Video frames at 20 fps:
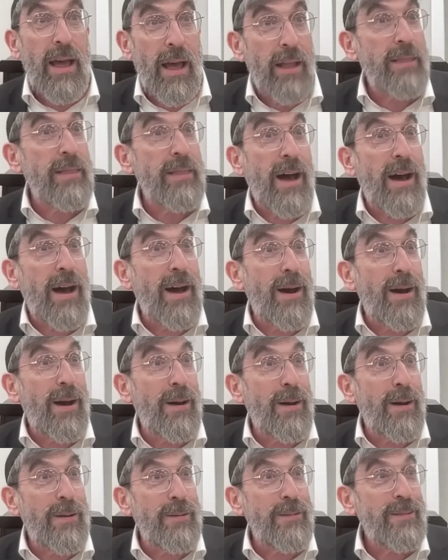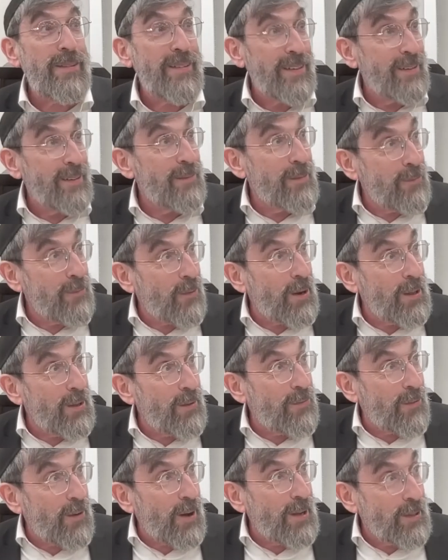hello, what do
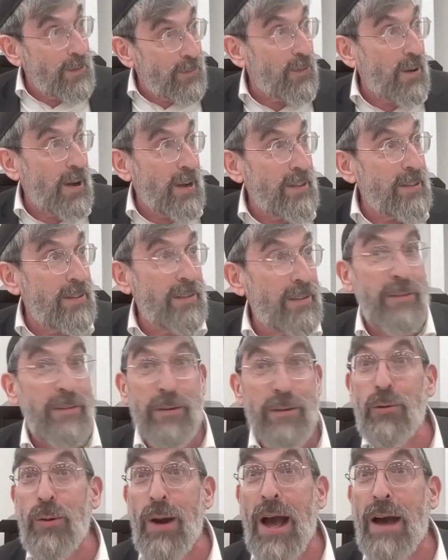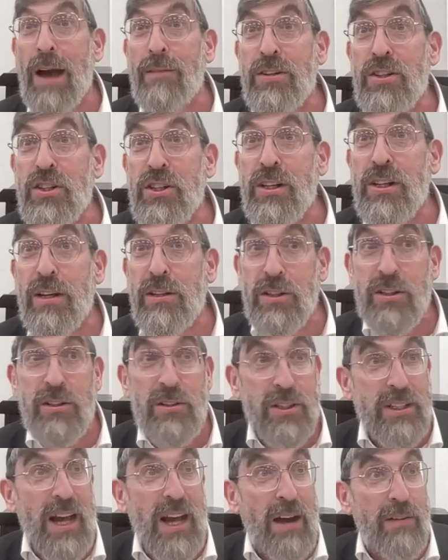you find? You find you have a
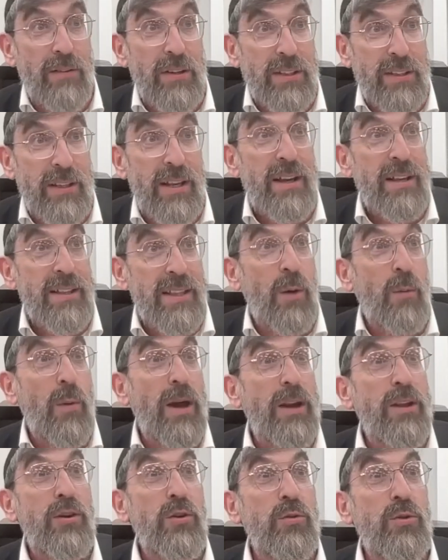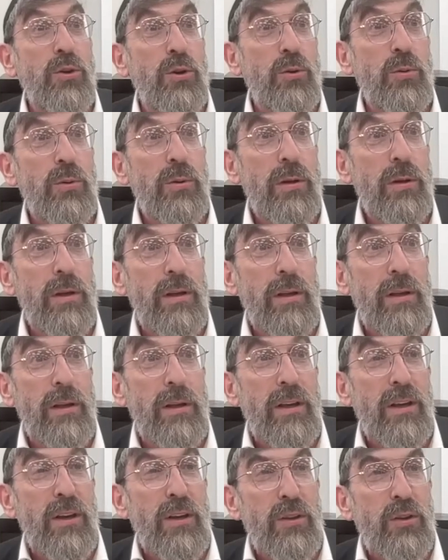shchunas karvus. Now, what do you do?
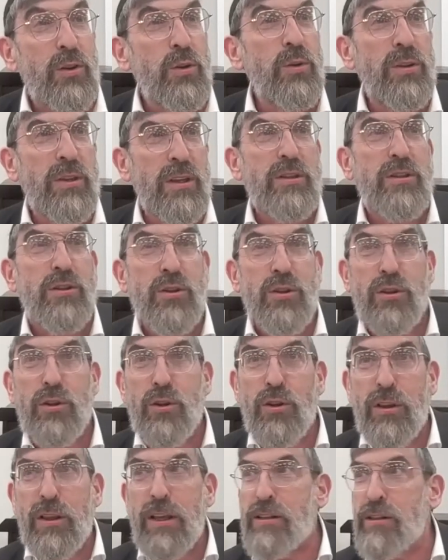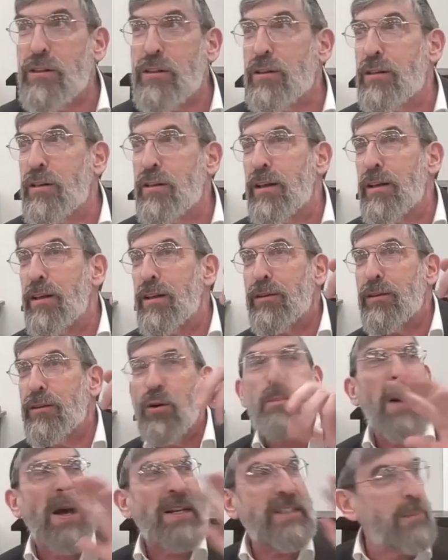There's
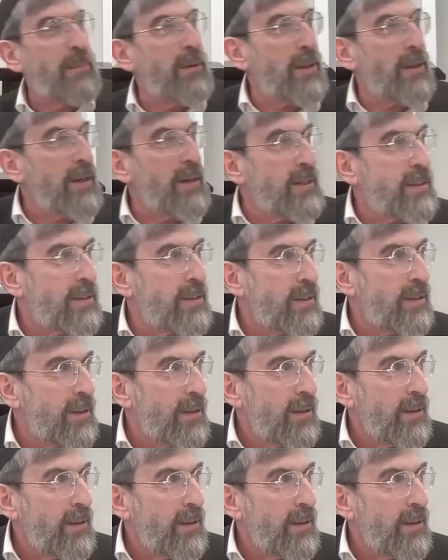two possibilities,